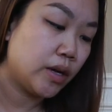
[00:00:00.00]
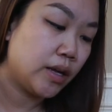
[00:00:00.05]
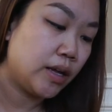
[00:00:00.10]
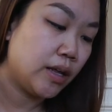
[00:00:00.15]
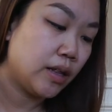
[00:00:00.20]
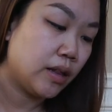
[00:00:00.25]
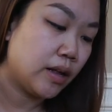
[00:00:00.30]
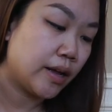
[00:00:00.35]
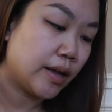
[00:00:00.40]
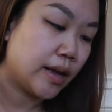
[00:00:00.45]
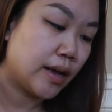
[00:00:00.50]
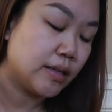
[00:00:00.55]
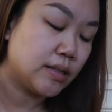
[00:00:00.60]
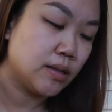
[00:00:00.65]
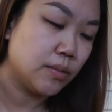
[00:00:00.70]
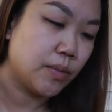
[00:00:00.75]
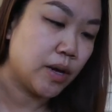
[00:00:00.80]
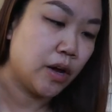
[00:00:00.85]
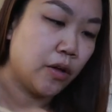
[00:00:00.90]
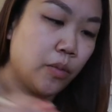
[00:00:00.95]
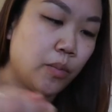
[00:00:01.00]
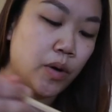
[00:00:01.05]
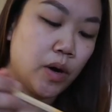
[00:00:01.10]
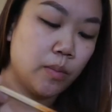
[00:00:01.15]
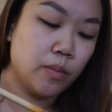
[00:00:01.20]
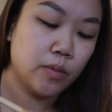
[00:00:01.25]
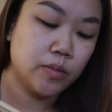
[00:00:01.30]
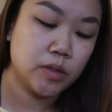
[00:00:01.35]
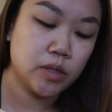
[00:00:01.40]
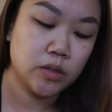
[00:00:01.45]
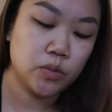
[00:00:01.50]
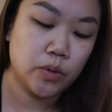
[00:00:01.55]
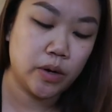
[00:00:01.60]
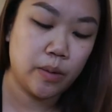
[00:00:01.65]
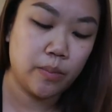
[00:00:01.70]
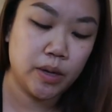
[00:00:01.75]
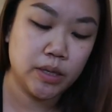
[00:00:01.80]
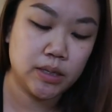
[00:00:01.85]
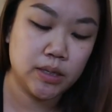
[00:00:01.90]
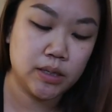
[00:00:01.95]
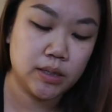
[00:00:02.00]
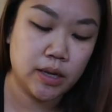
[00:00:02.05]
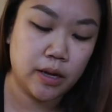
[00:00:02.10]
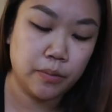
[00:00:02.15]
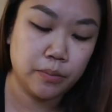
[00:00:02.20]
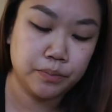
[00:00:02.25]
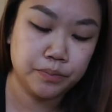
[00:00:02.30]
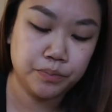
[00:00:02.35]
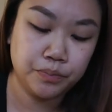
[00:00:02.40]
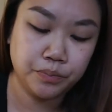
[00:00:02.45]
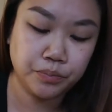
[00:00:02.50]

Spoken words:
he like had some health problems is what I meant to say.